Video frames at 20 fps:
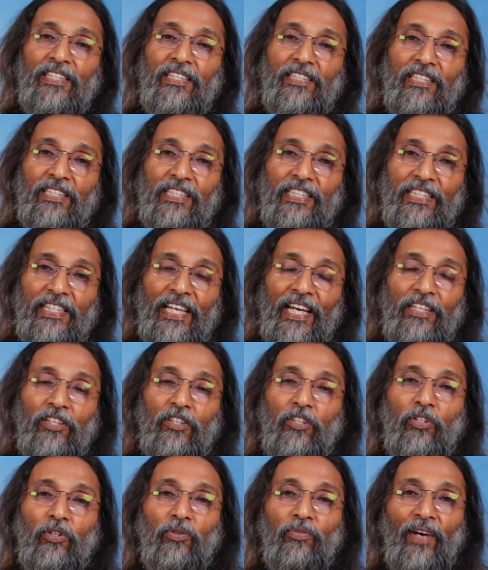is
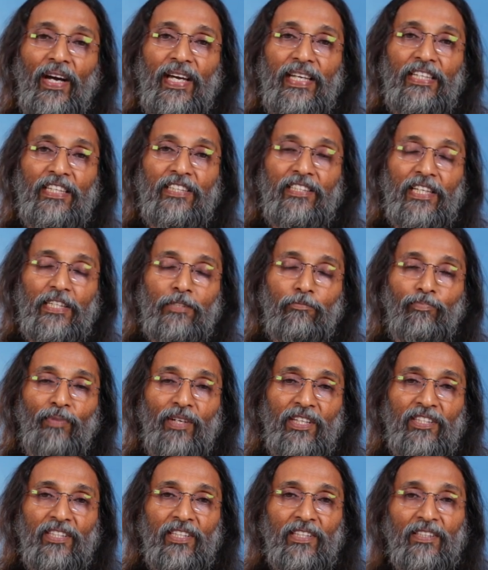yet to find its
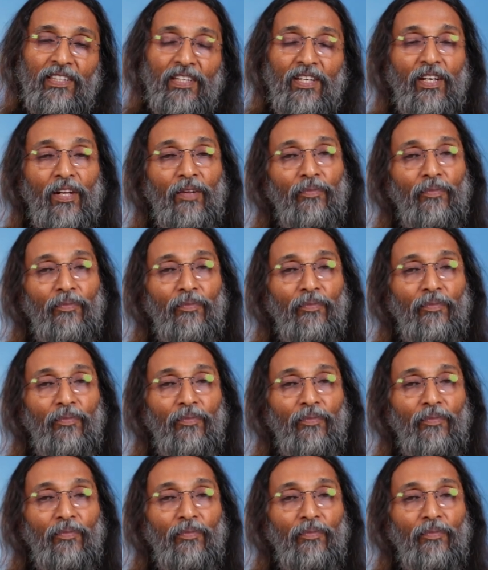expression